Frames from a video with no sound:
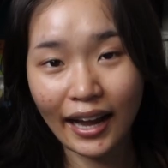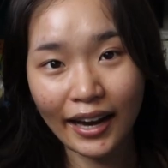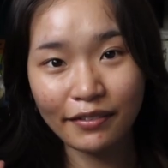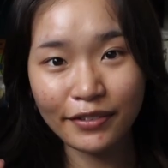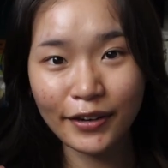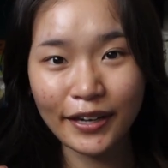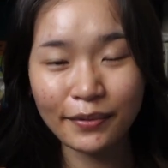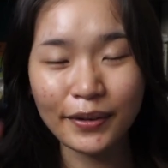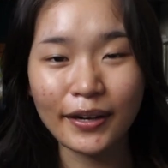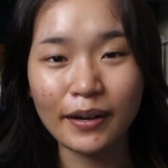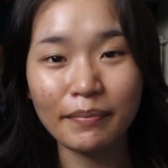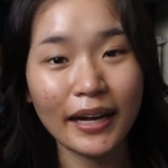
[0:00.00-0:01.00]
Hi everyone,
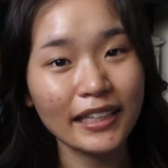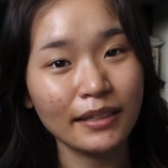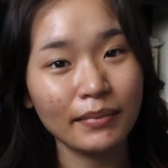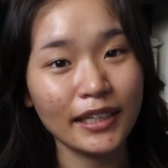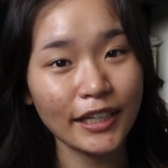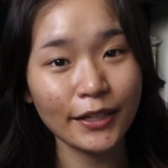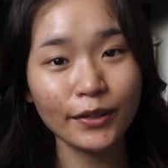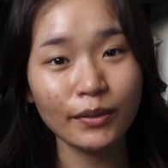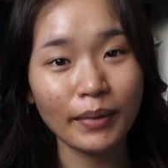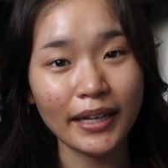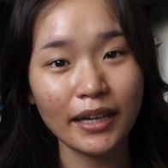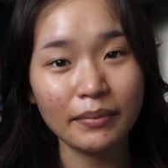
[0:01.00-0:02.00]
welcome back to my channel.
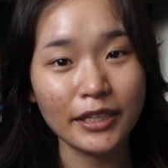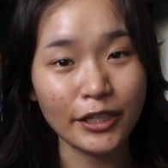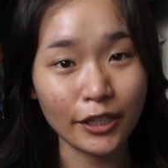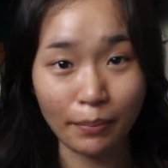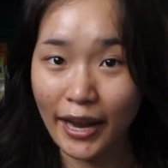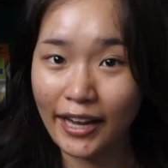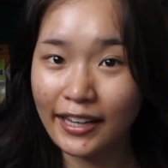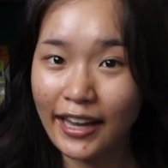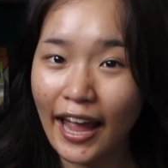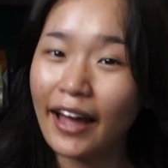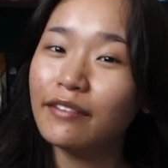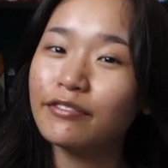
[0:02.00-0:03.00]
My name is Charmaine,
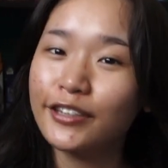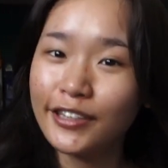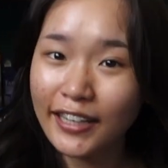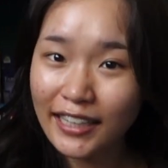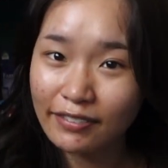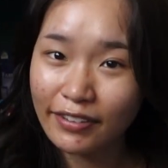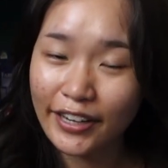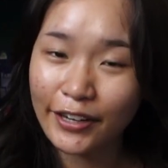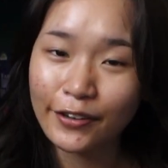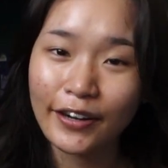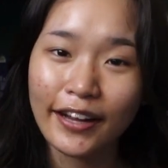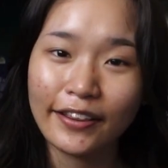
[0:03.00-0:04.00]
and for today's
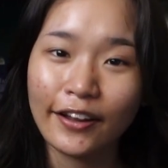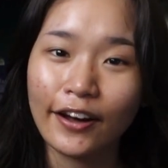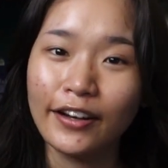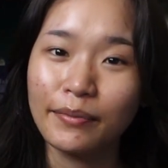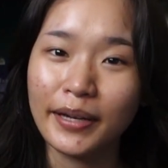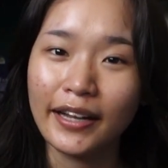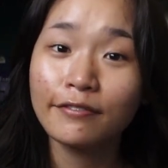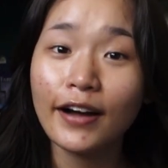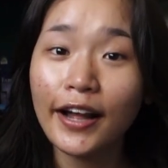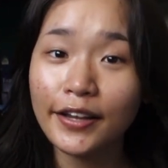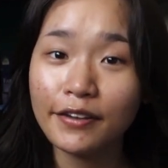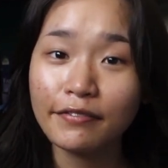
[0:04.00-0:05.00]
video I thought it would be
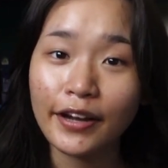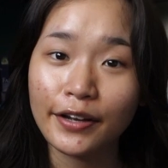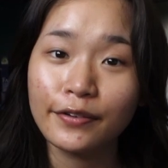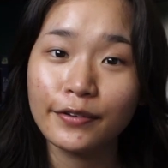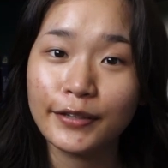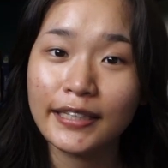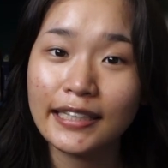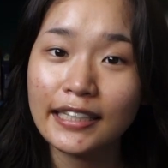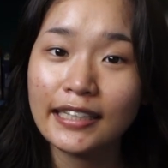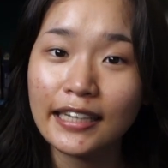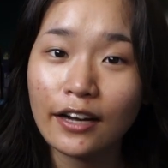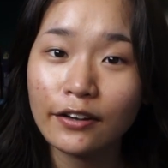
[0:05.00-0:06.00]
fun if I could sit
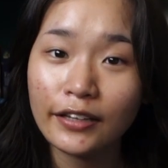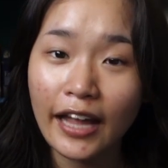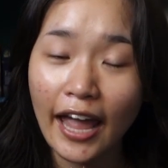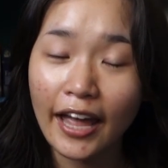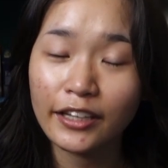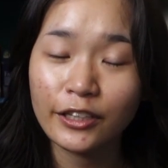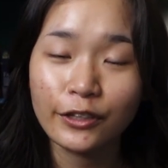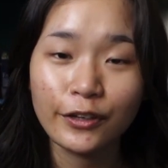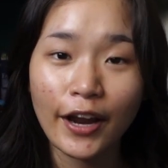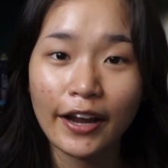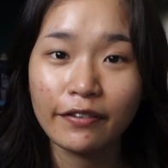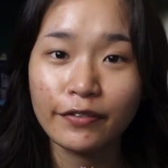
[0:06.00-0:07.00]
down and
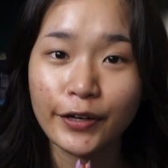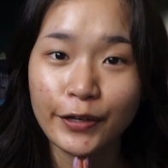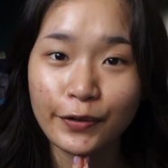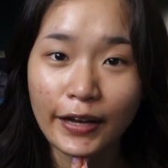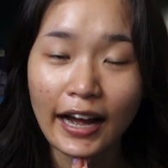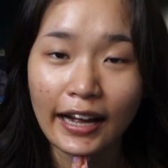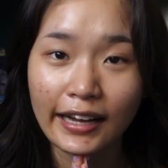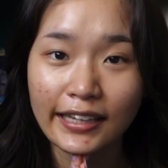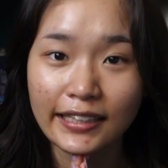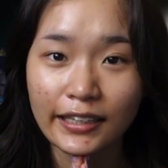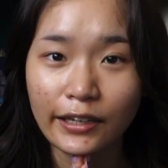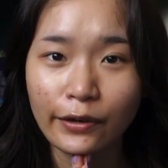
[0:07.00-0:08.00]
create for you
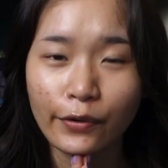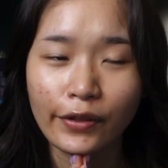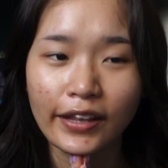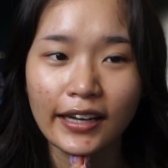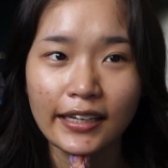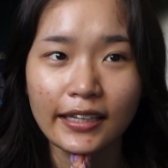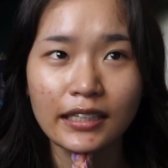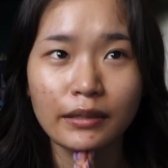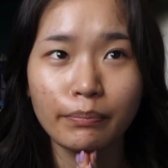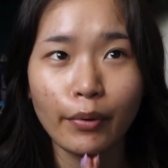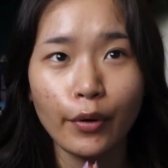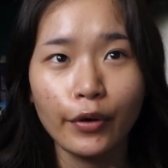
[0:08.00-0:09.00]
guys a look that is
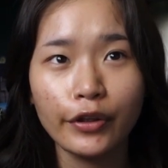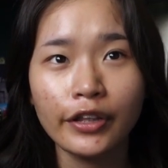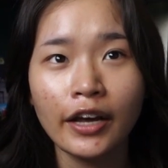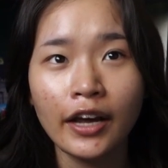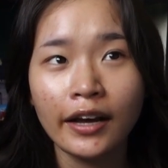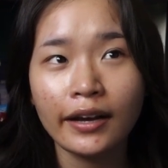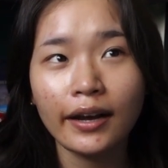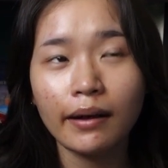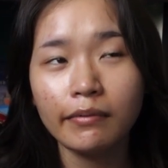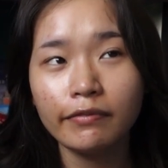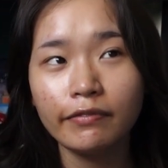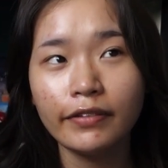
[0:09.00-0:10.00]
both
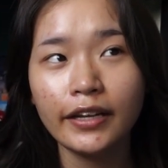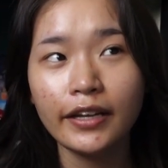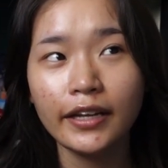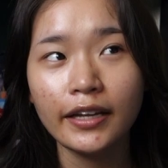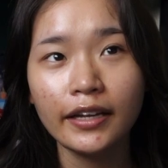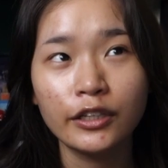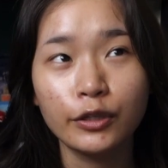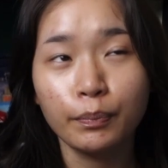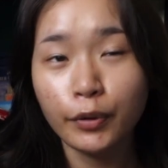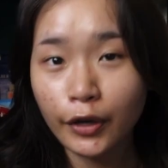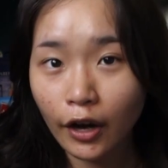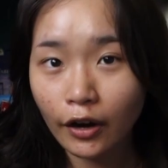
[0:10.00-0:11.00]
comfy to
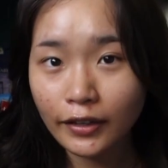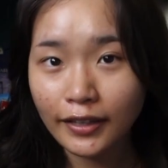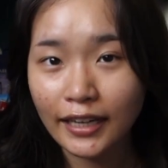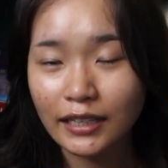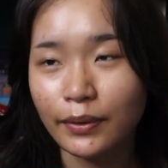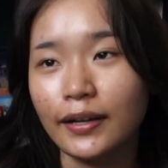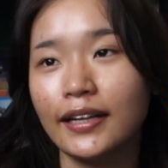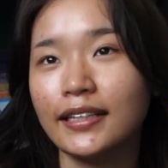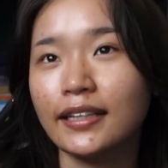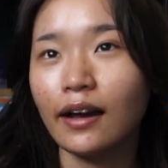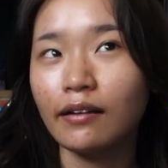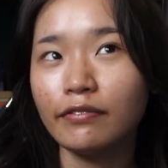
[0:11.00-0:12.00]
put on as well as
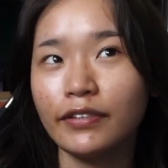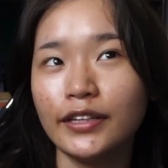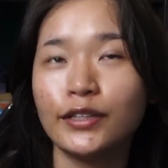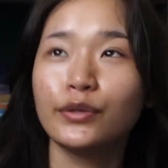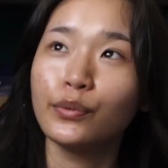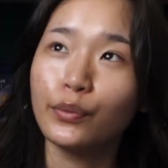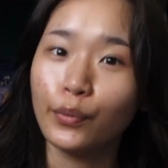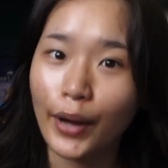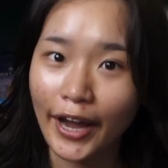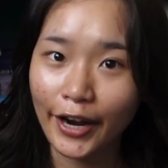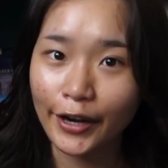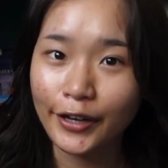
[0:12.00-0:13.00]
comfy to
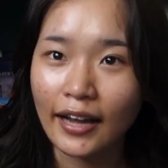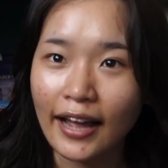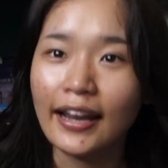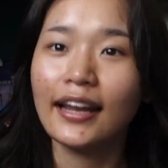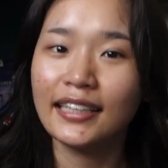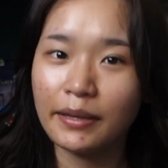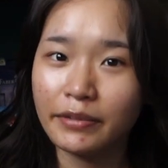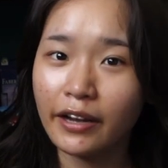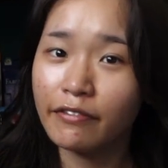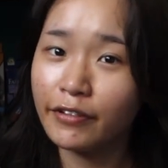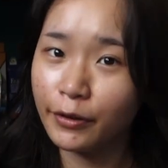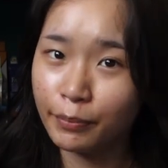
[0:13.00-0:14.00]
wear, and at the same time
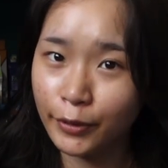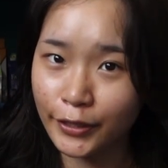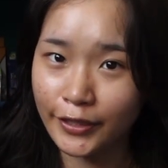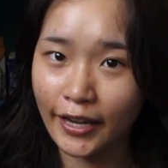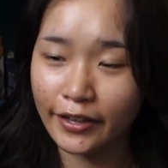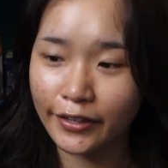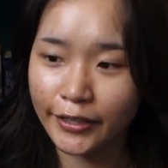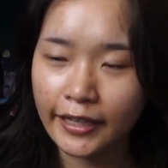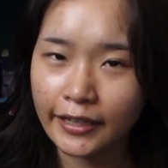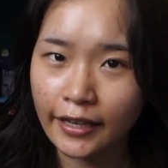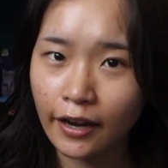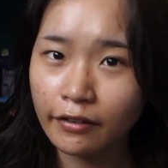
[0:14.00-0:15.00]
feel put together
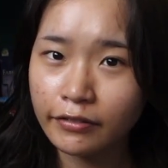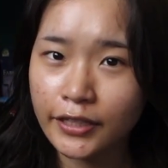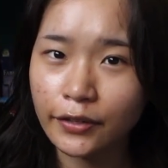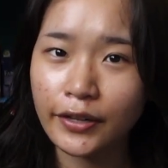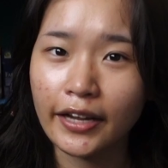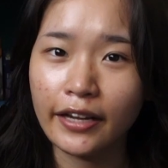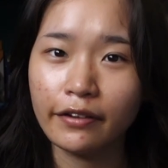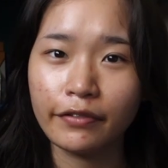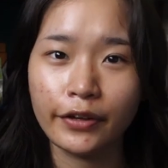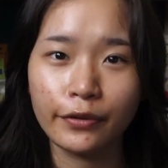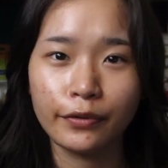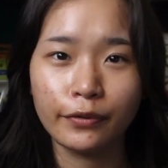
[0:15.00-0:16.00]
enough so that if
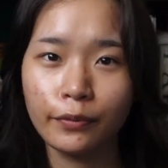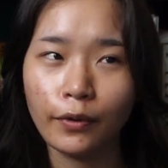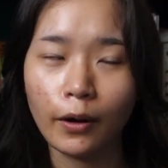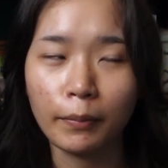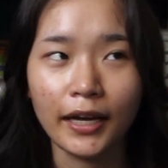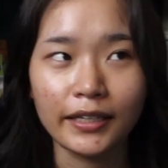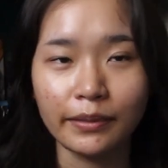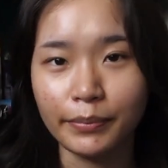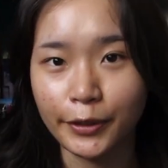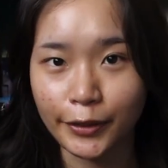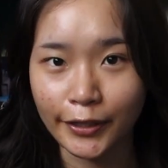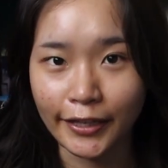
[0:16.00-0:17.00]
you walk past a
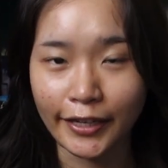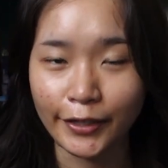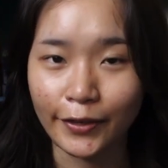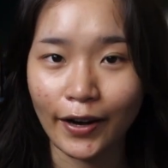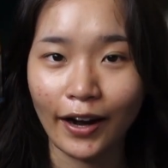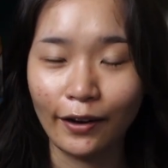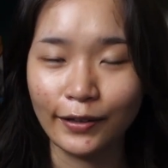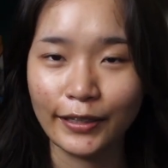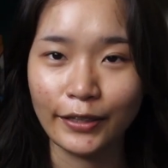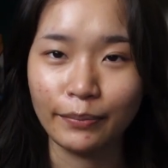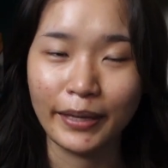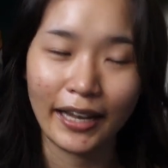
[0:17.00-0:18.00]
mirror in your house
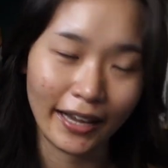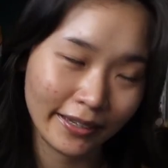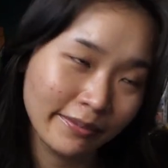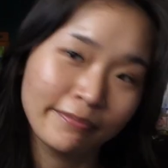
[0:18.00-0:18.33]
you'll be like,